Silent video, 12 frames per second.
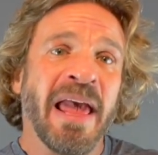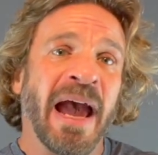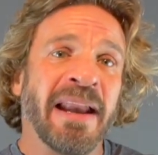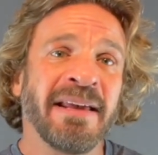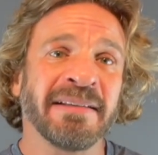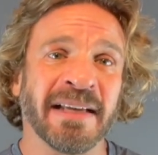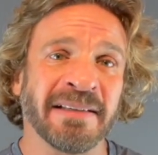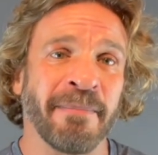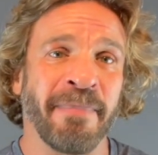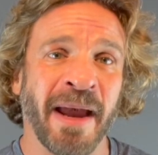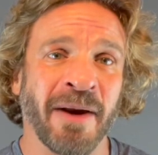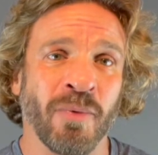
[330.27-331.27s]
and he says a
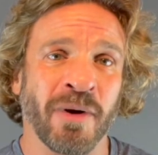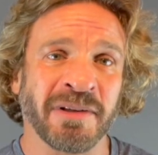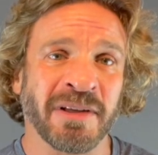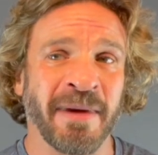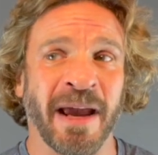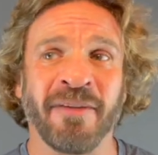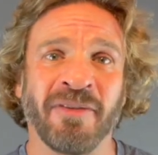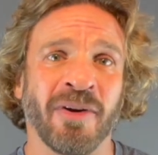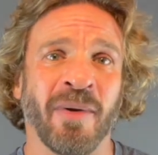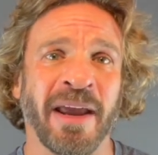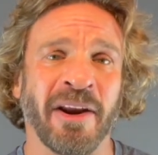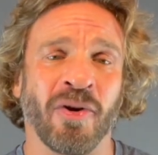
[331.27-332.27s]
bad word to me, I have to
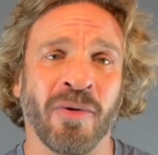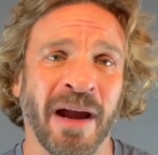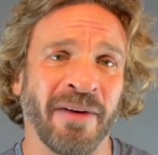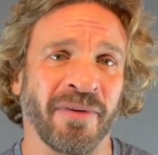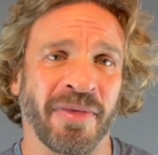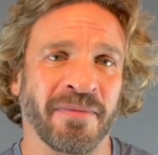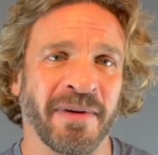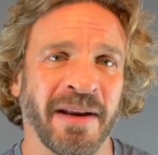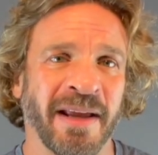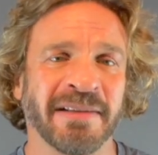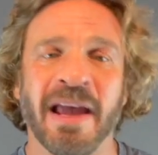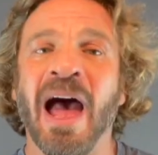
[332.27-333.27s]
go ahead and cry for 3
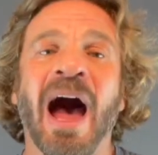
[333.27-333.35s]
days.